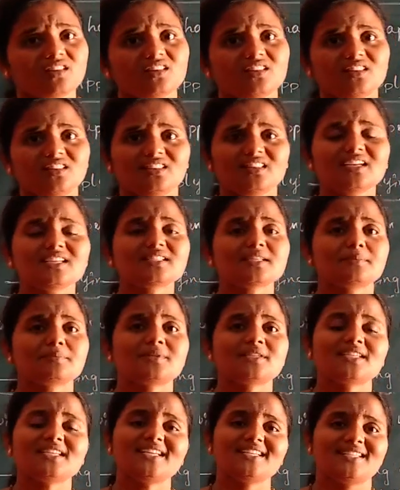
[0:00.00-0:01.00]
the
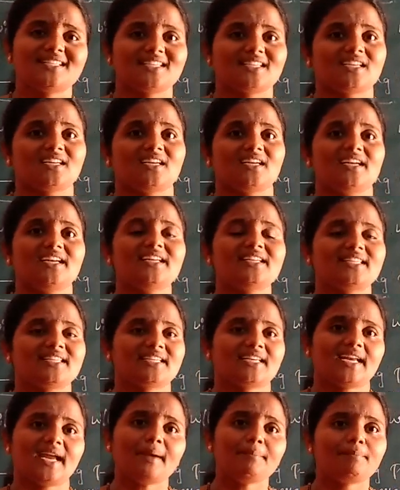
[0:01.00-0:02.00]
substance
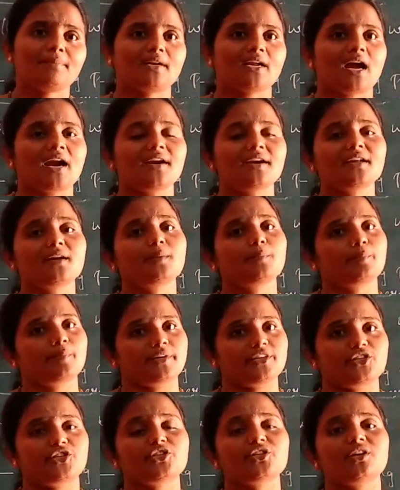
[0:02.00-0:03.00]
is kept under
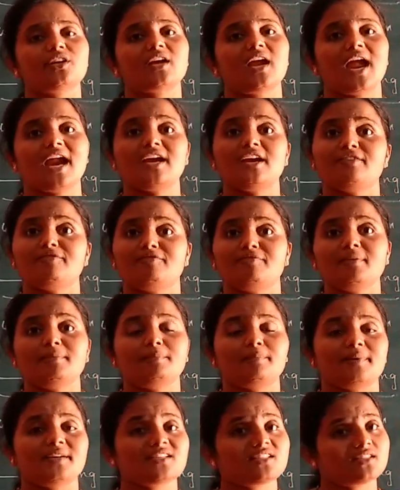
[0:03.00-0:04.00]
pressure and if
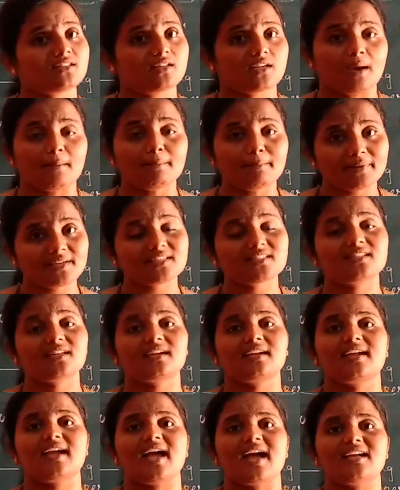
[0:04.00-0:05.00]
we compress the
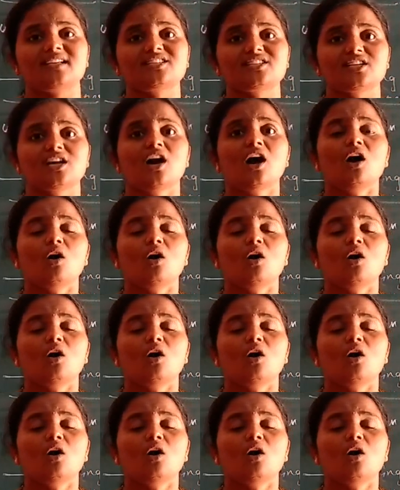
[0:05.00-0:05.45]
gas,